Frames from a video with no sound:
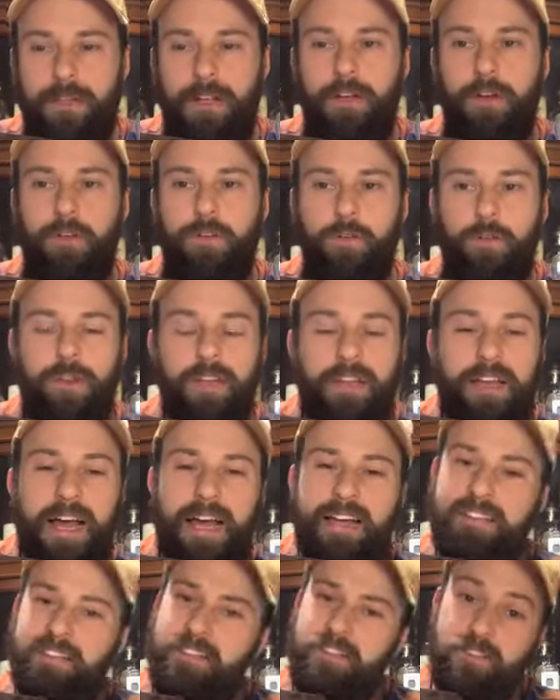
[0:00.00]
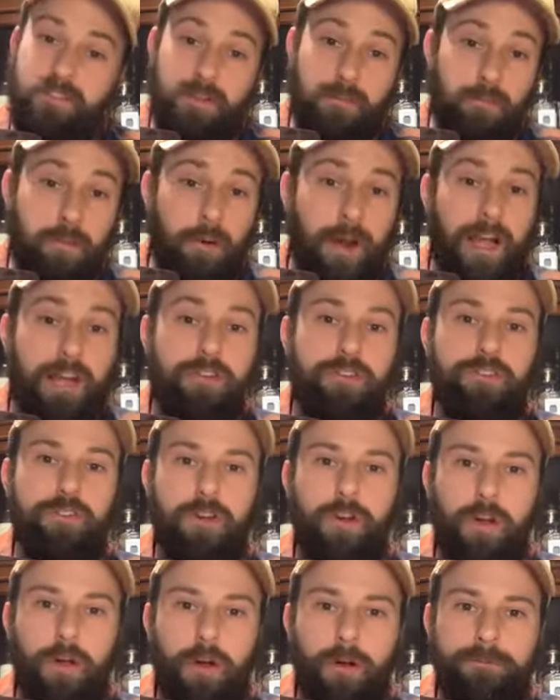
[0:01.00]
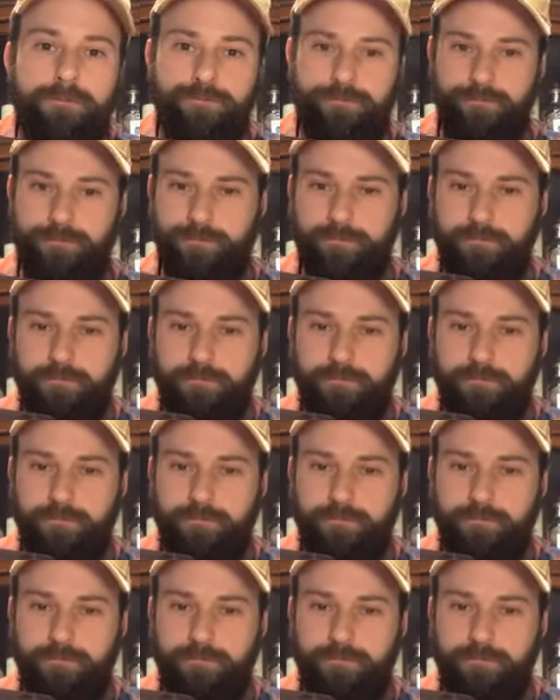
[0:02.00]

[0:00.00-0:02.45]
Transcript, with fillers: And you know what's really nice is there's some brown sugar